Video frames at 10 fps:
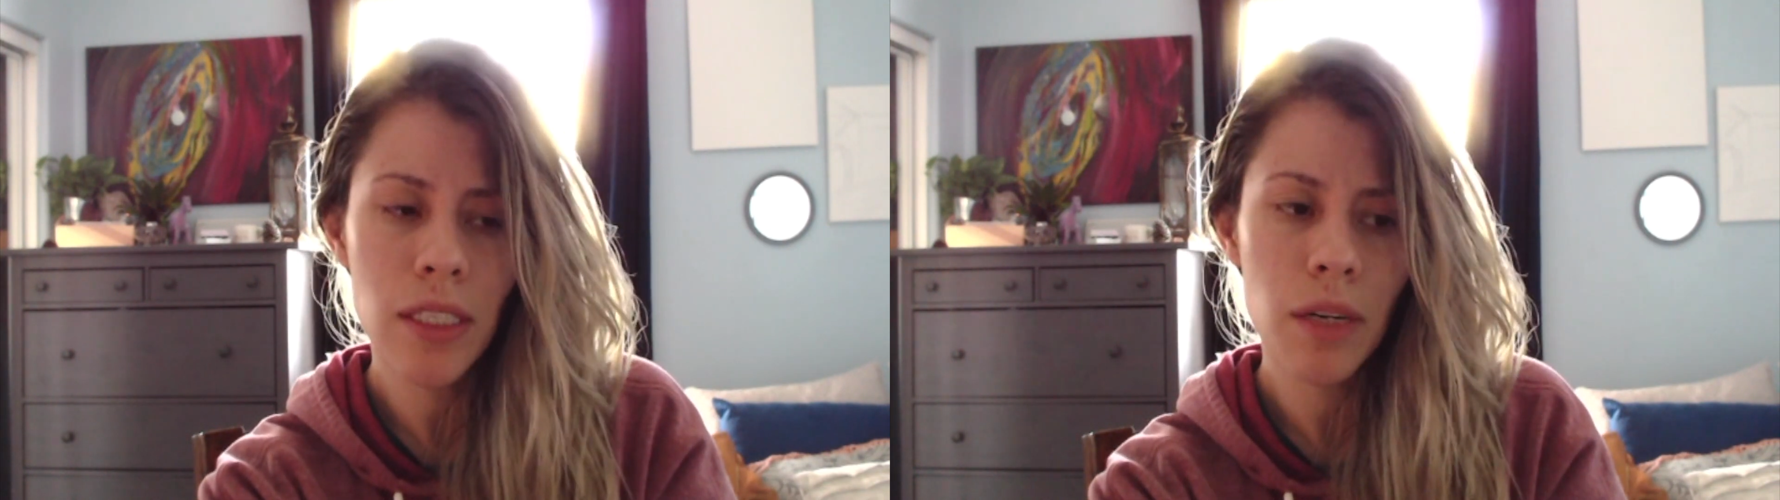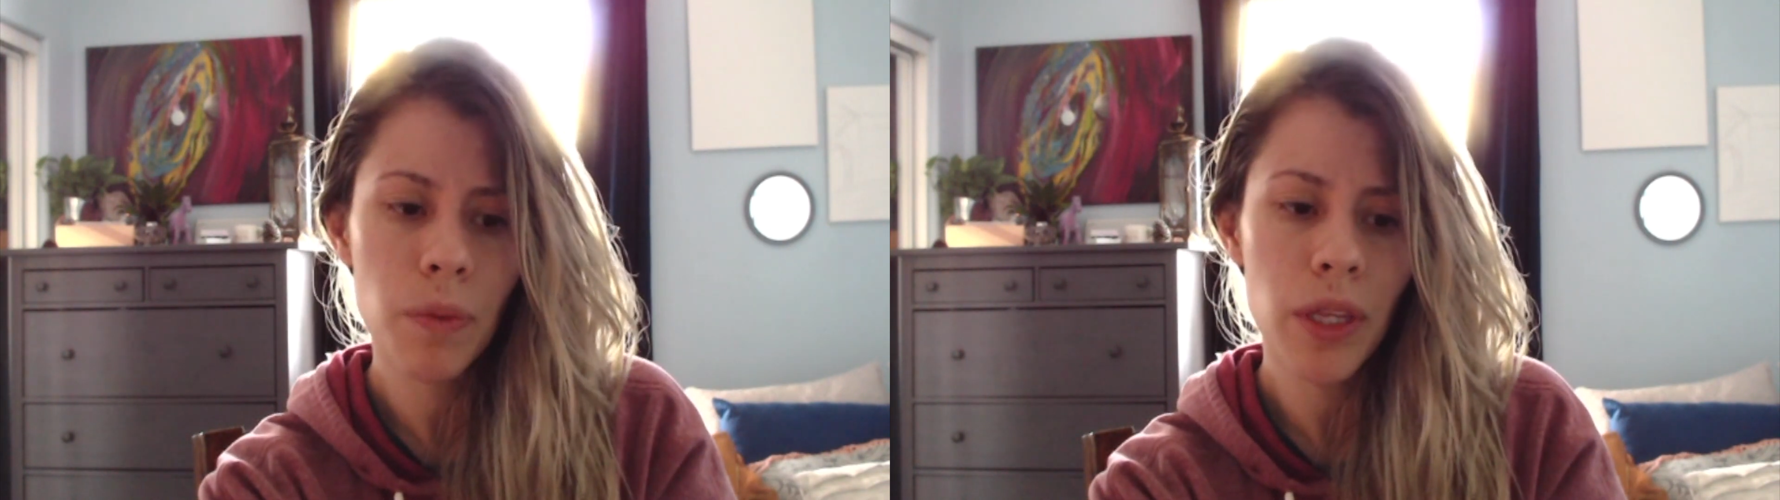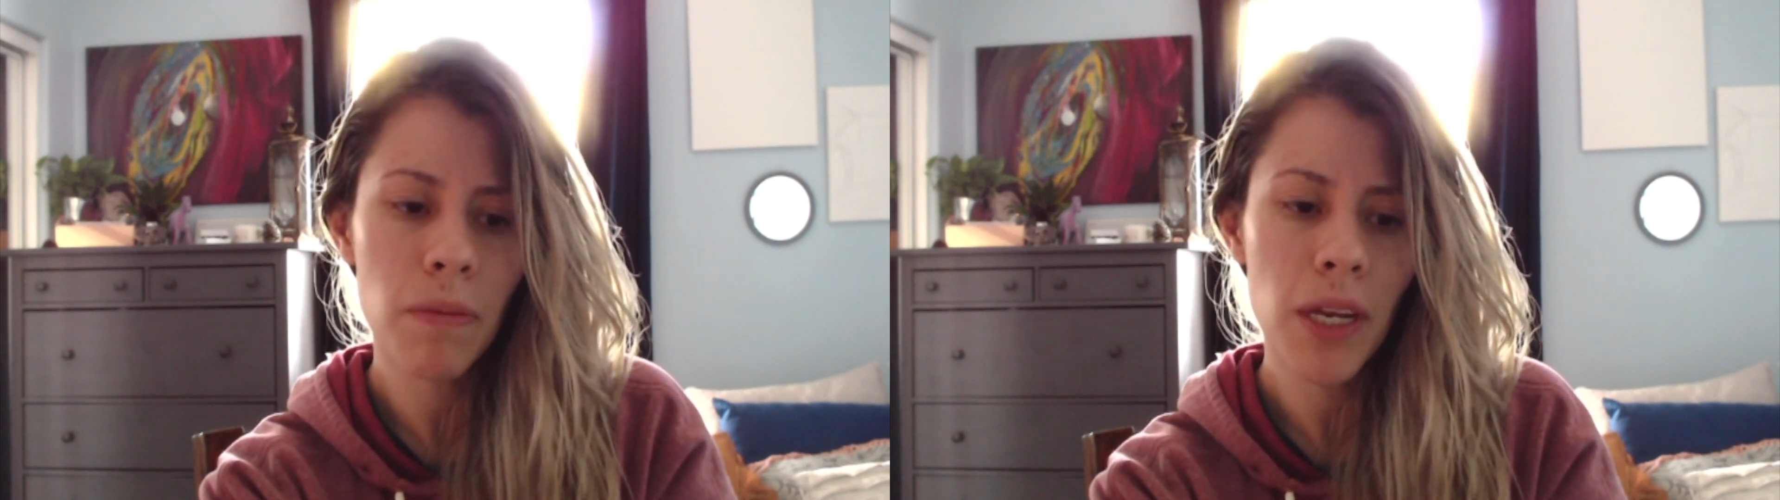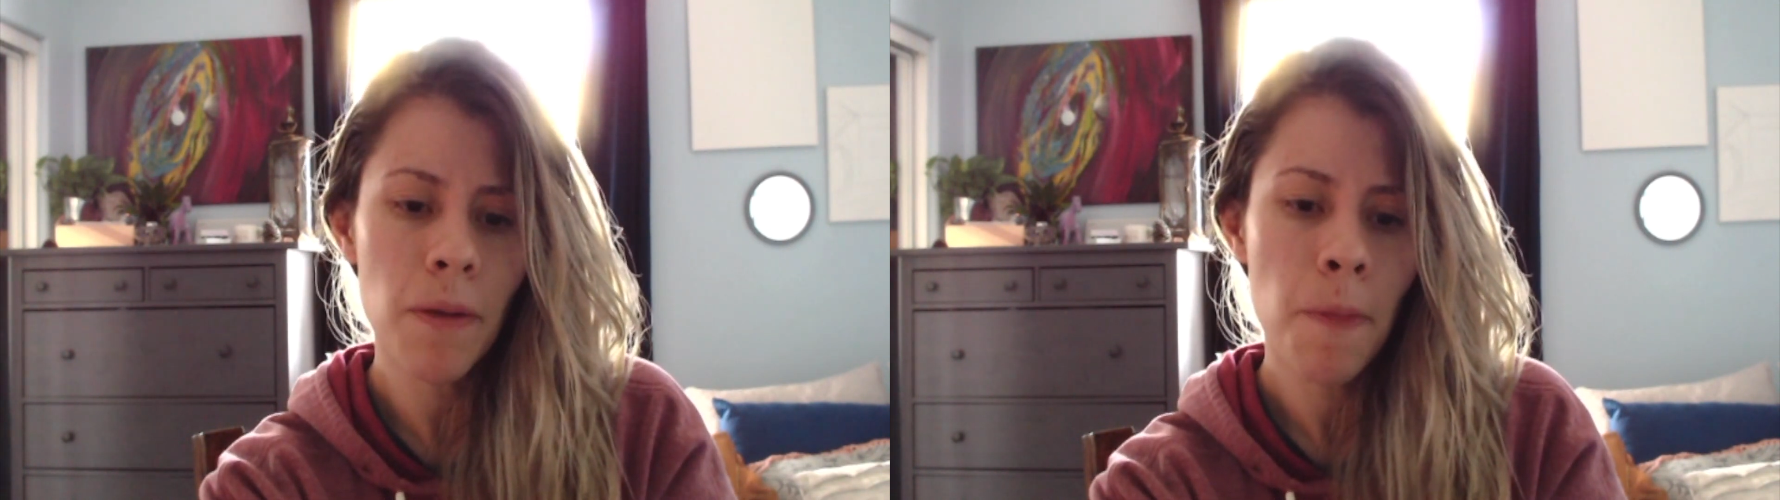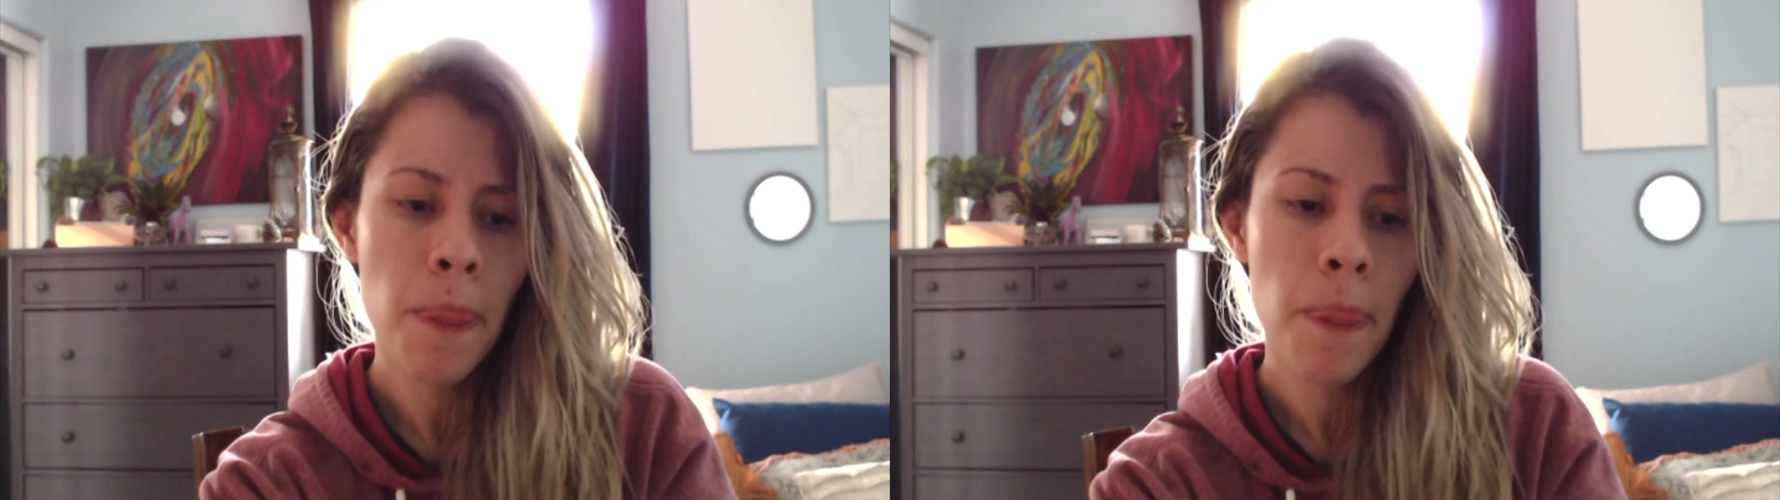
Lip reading: did with me,